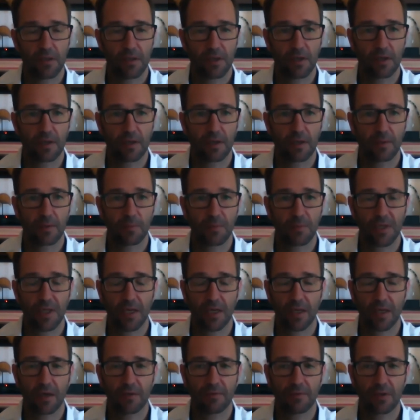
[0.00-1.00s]
Um, it's
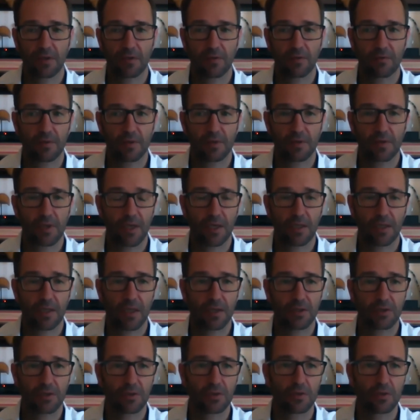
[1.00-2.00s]
like over, it's like
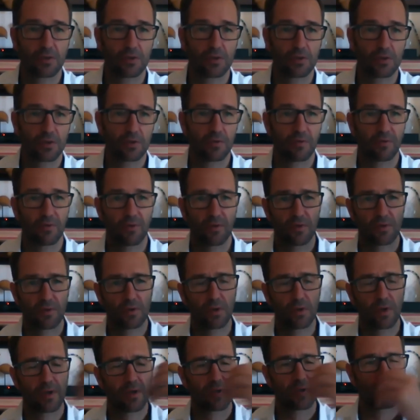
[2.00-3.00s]
close to
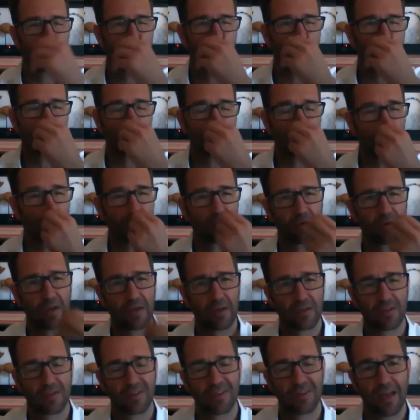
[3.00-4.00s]
250,
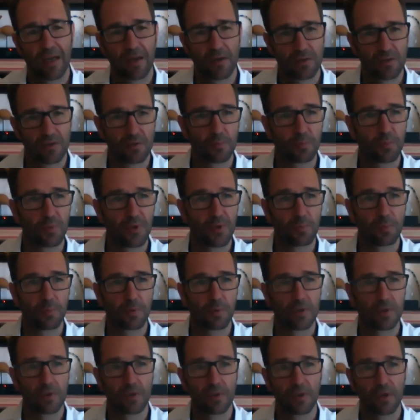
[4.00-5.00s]
300,000
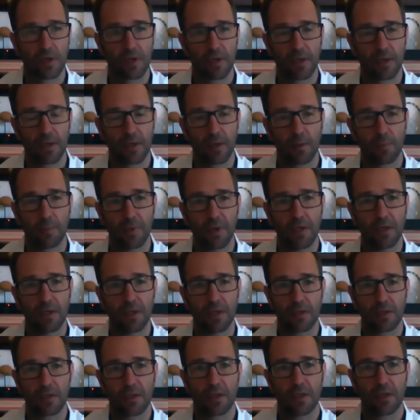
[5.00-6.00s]
people um, in
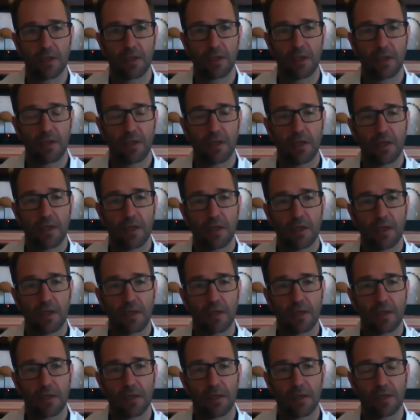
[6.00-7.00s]
it.
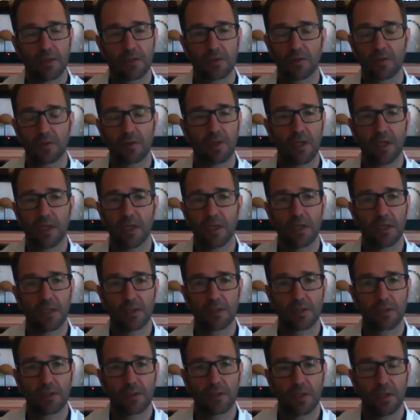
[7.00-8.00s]
Uh, it's
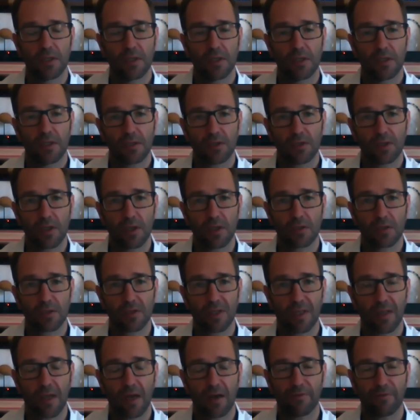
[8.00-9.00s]
ridiculous. So
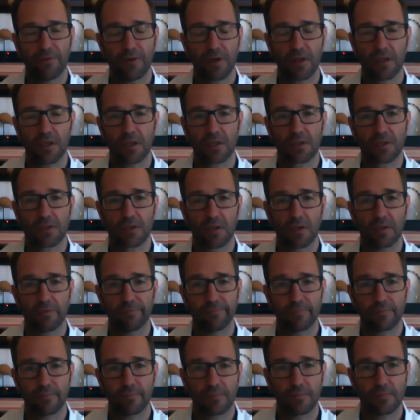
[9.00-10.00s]
South Africa's got
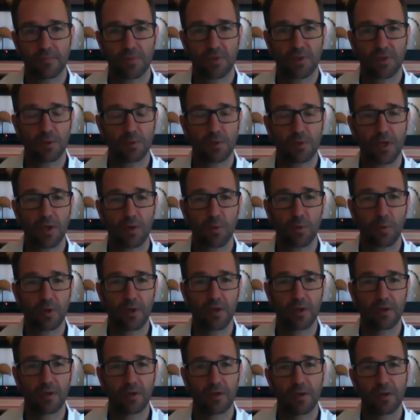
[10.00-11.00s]
seems like
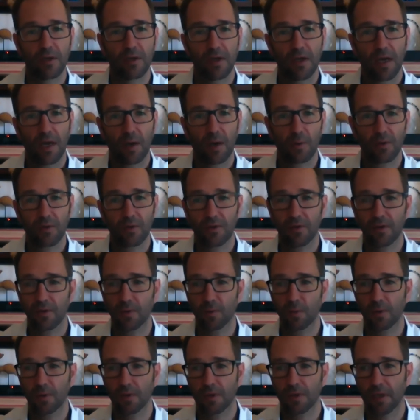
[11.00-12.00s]
we our
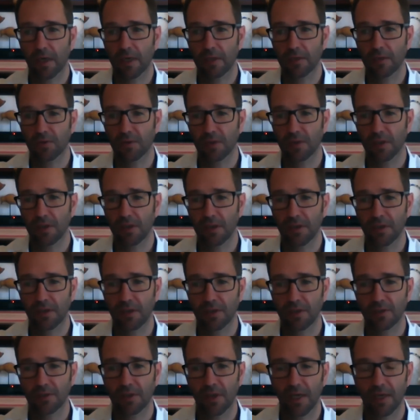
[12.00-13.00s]
third world country
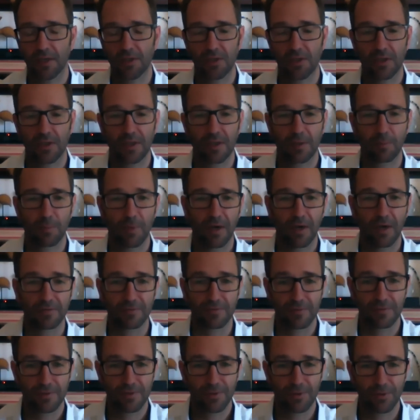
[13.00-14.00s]
is actually
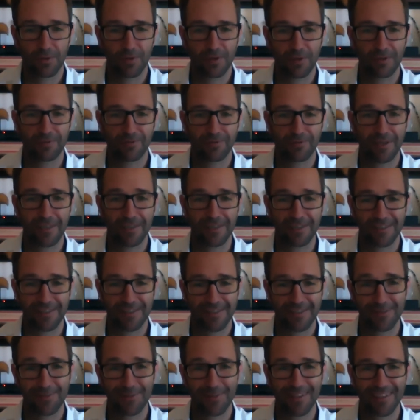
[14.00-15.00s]
above or in front
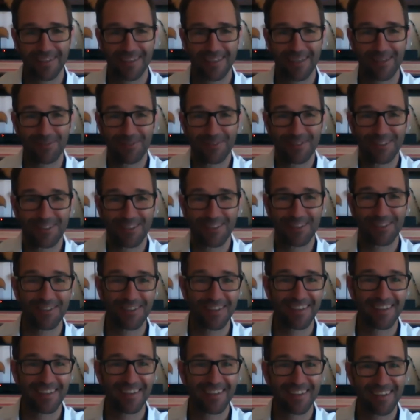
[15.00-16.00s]
when it comes to
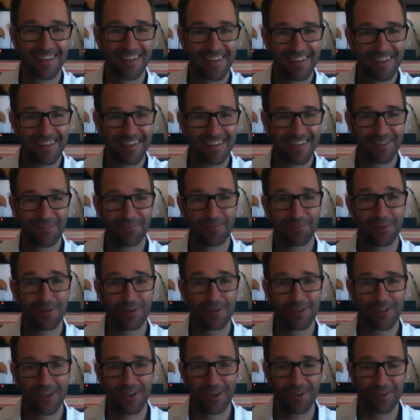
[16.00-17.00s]
the yeah. the
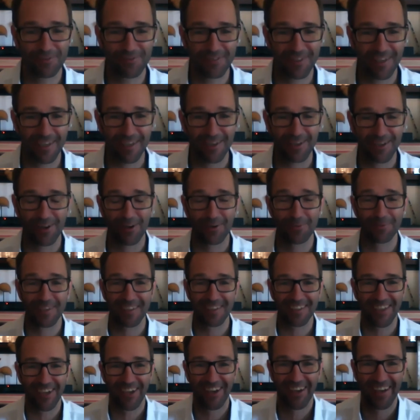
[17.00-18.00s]
future of the
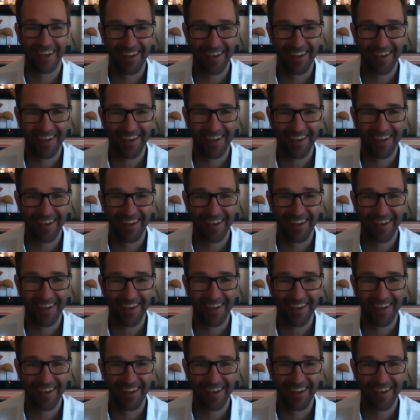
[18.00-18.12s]
economics.